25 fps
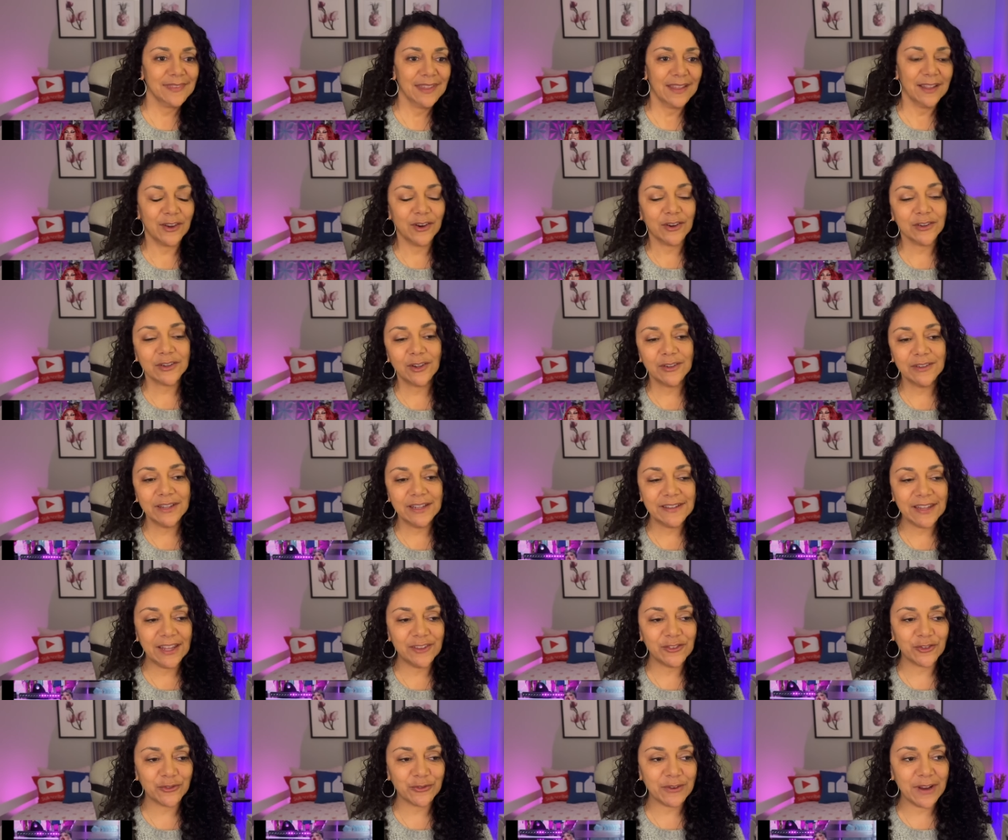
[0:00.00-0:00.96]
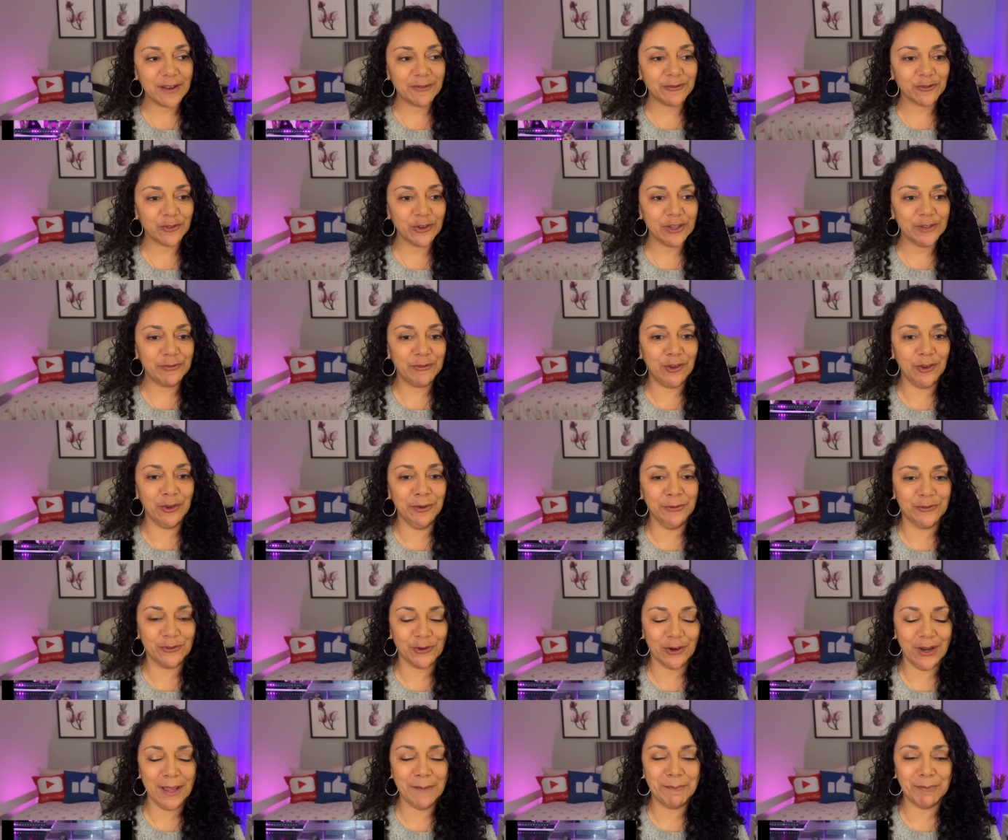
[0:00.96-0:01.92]
Girl, don't let that giraffe trip
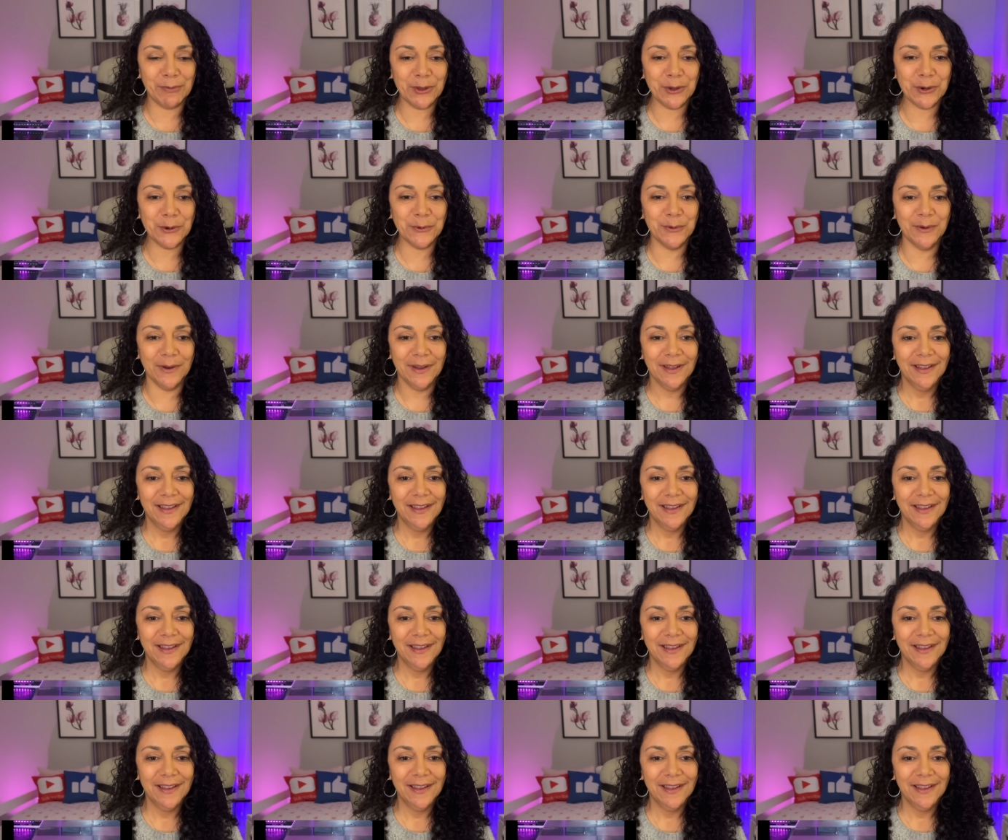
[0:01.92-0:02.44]
you.